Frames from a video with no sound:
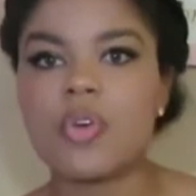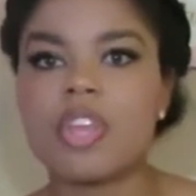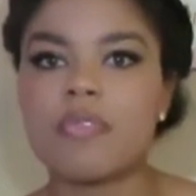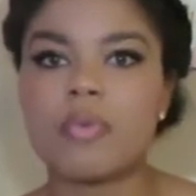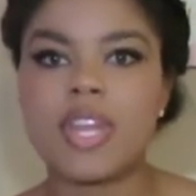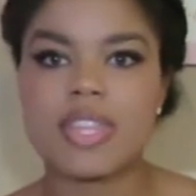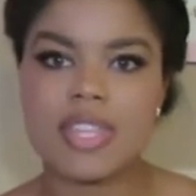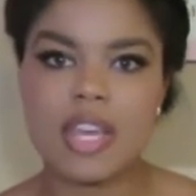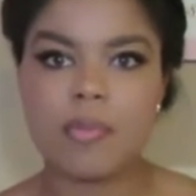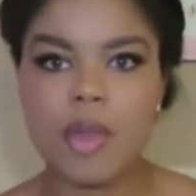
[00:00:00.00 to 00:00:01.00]
You don't even want to
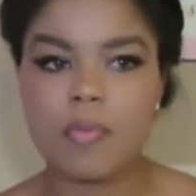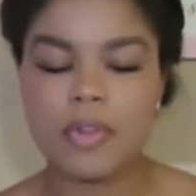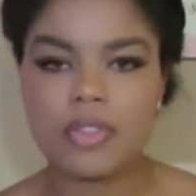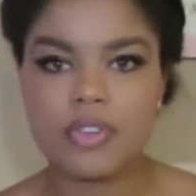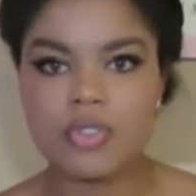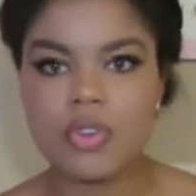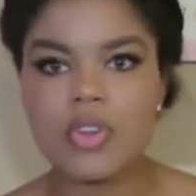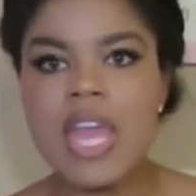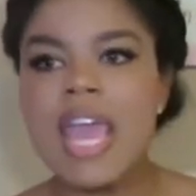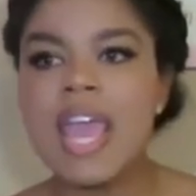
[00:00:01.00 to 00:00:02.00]
think about birth
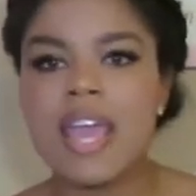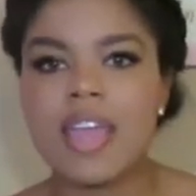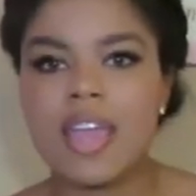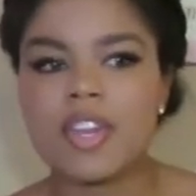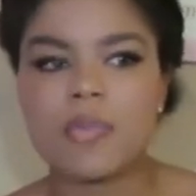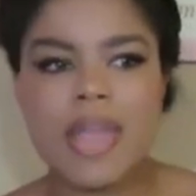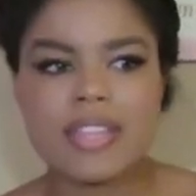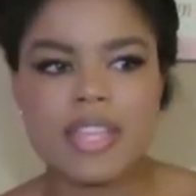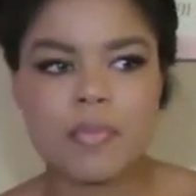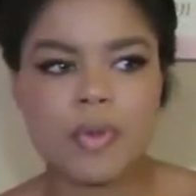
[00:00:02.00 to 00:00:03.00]
control, and you
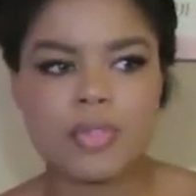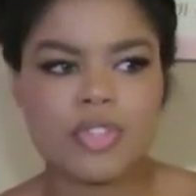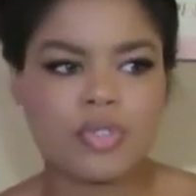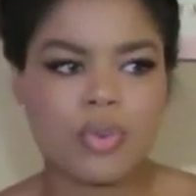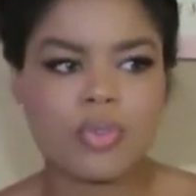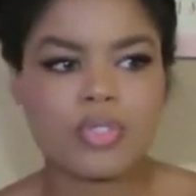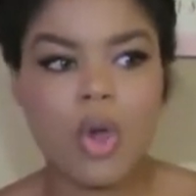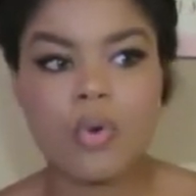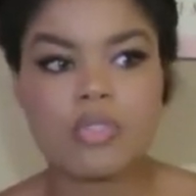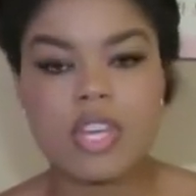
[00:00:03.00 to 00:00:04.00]
might think birth control is
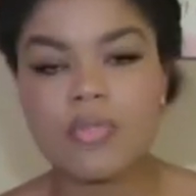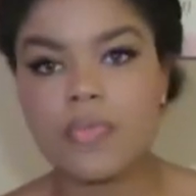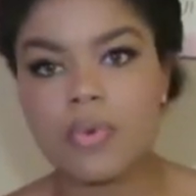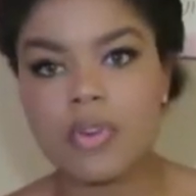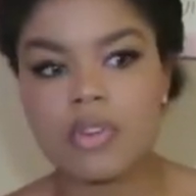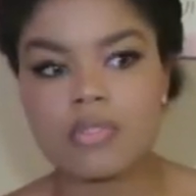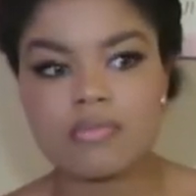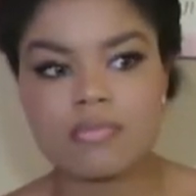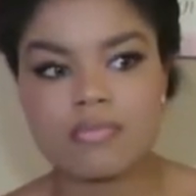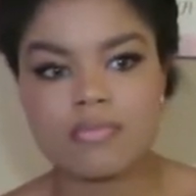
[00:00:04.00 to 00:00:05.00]
only for